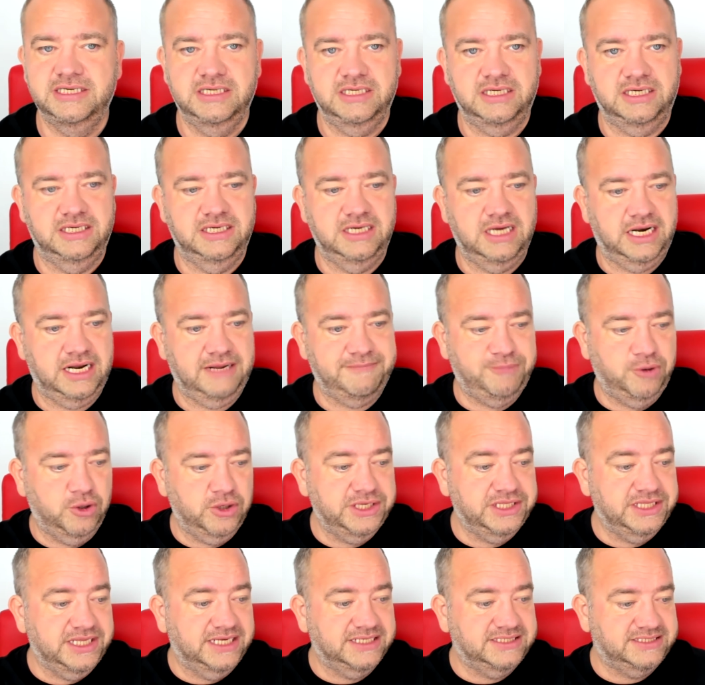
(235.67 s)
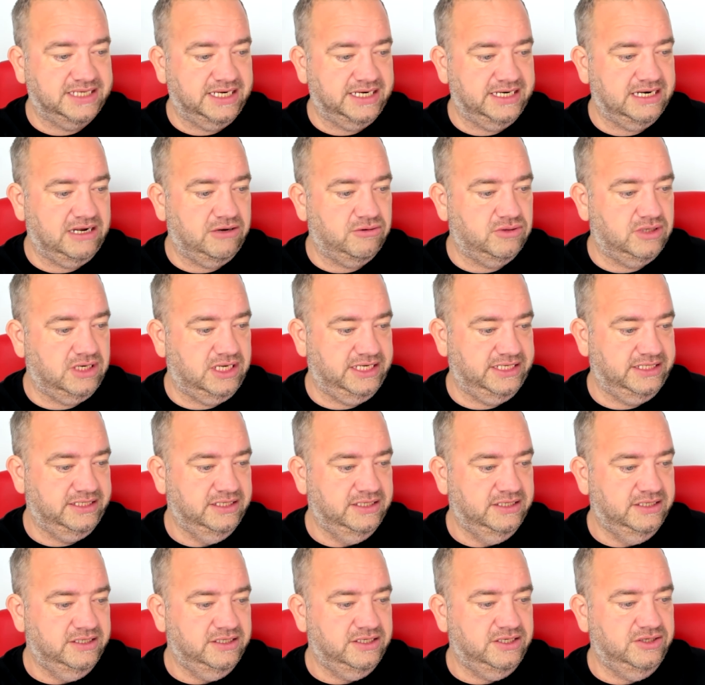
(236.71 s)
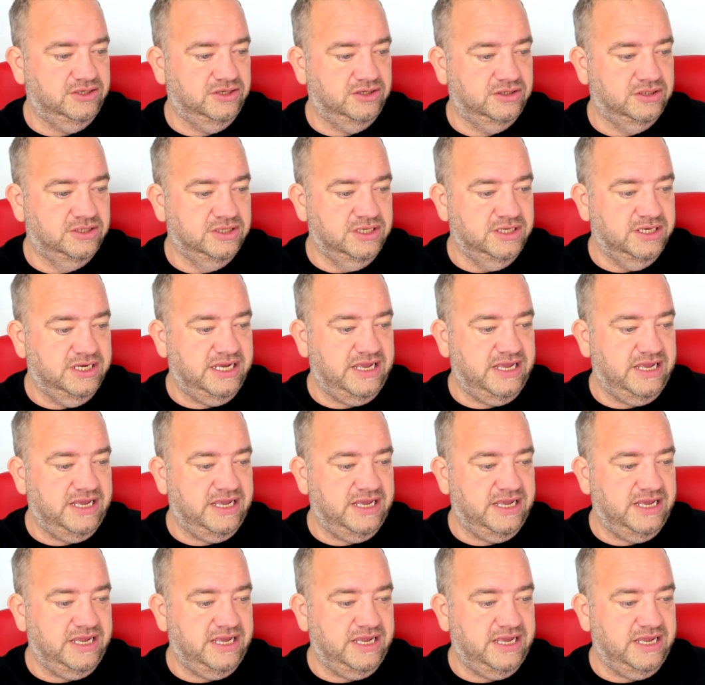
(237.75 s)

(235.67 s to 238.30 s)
Uh, and I put in there saying how, like, you know,